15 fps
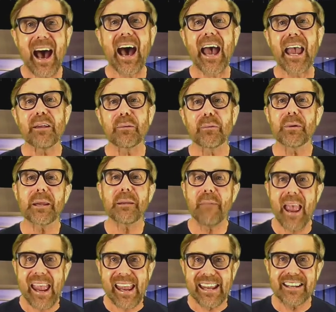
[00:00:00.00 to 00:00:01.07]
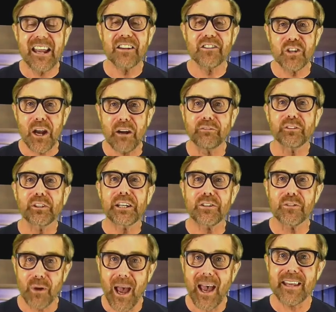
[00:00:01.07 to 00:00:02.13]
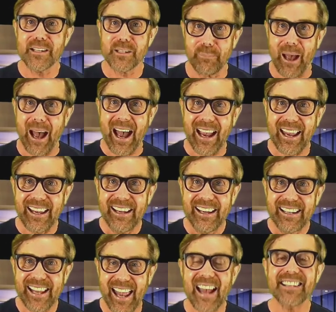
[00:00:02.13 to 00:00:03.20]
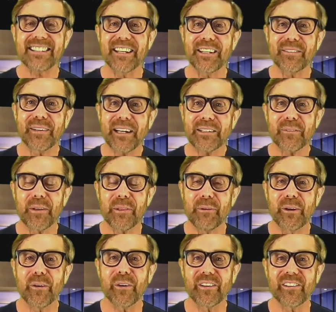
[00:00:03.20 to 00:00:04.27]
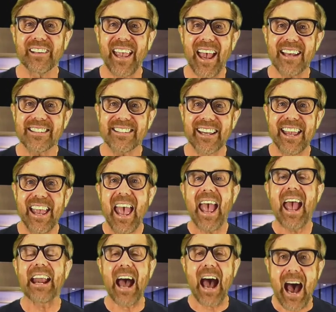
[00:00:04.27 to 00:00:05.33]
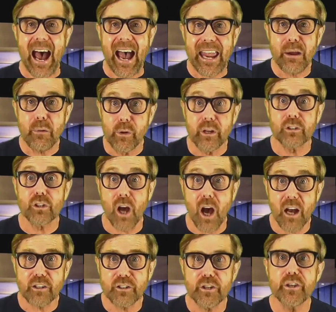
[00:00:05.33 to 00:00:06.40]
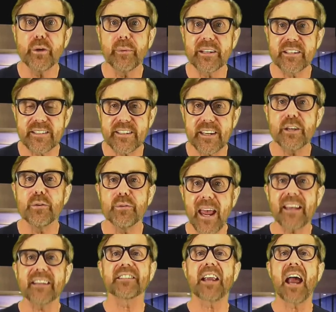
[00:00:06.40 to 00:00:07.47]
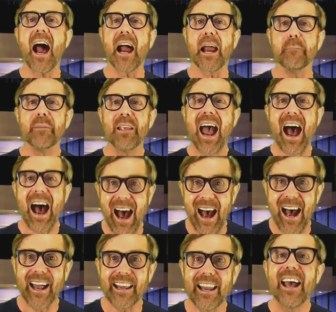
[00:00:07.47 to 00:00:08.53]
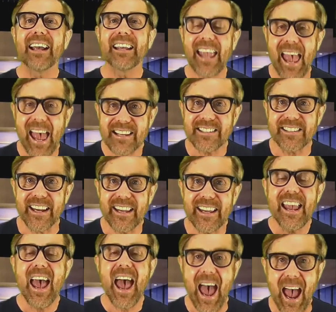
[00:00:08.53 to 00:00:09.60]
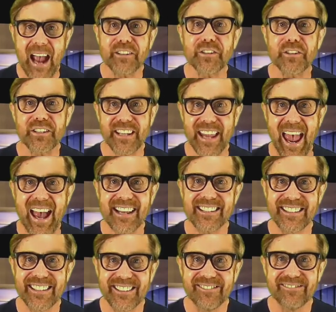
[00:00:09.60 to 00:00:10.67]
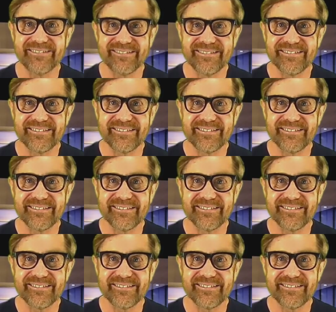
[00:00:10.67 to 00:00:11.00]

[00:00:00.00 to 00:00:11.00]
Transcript: I remain Jeffrey Dreisbach, Casting Director with McCorkle Casting, and I will talk to you and see you next time on Casting Actors Cast.